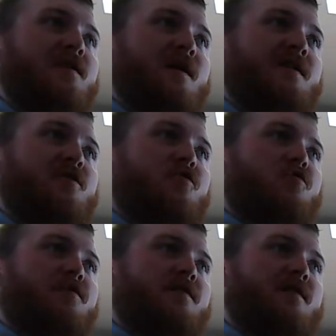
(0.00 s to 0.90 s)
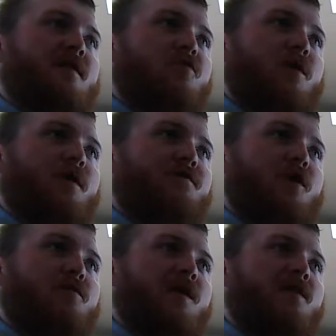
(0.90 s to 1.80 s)
The Secret Service is in trouble
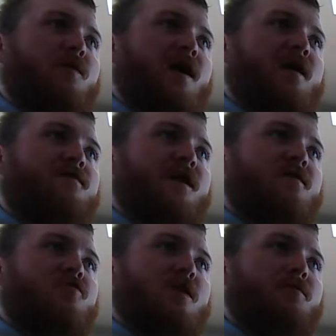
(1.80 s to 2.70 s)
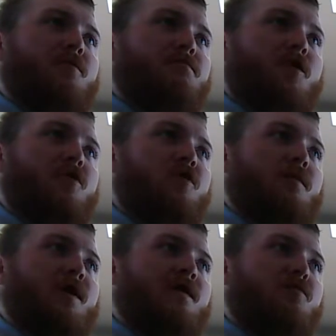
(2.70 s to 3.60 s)
for a recent White House fence jumper. More
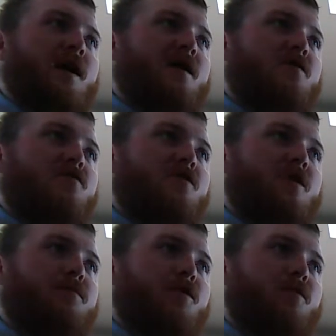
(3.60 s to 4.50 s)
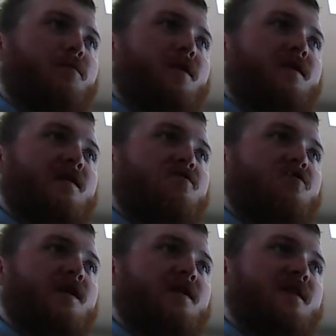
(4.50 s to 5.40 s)
trouble in the White House. Shooting Post reports a
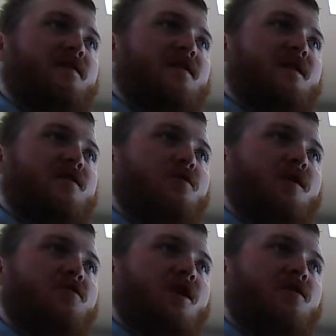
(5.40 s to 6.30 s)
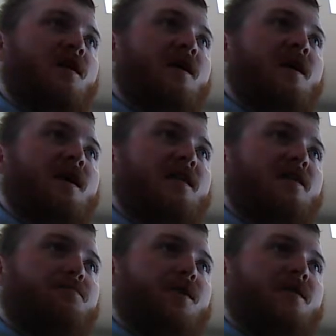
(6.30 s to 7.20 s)
2011 incident when shots hit
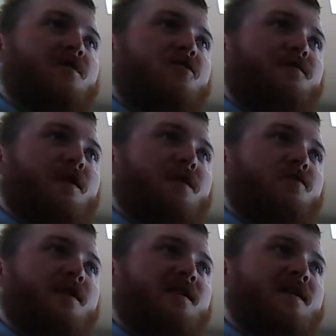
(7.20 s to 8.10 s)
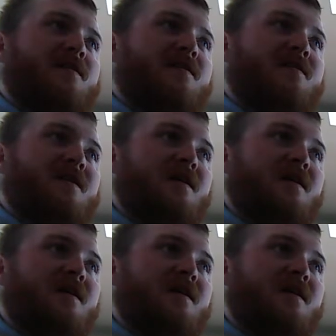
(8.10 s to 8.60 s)
the presidential family residence.